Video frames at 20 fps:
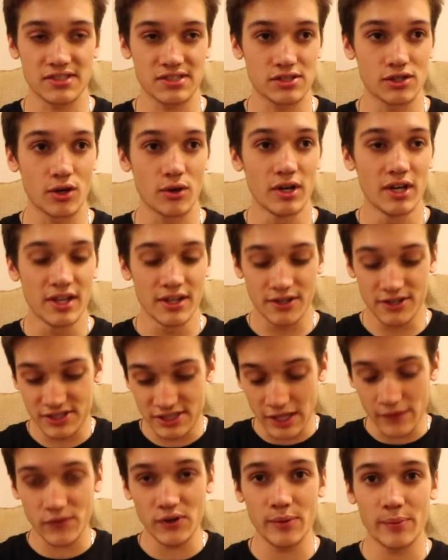So there's
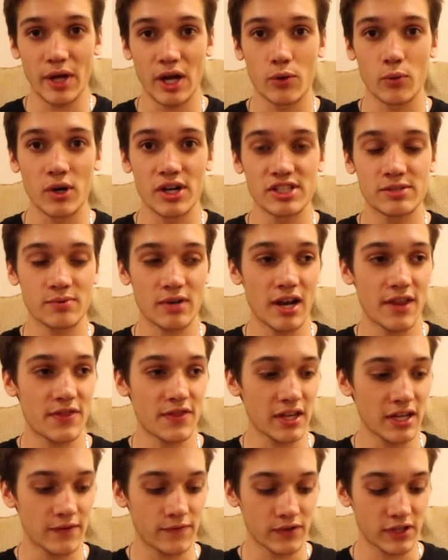definitely better ones, but I
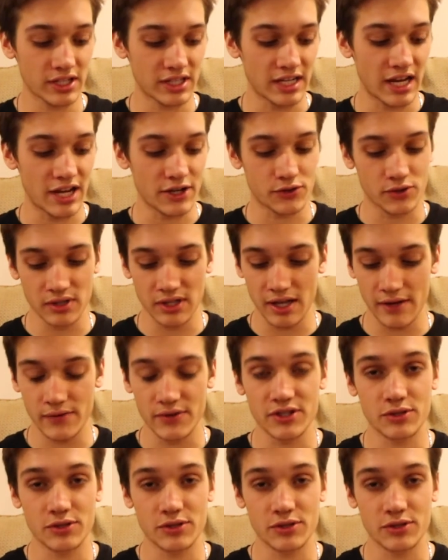think for like an entry level,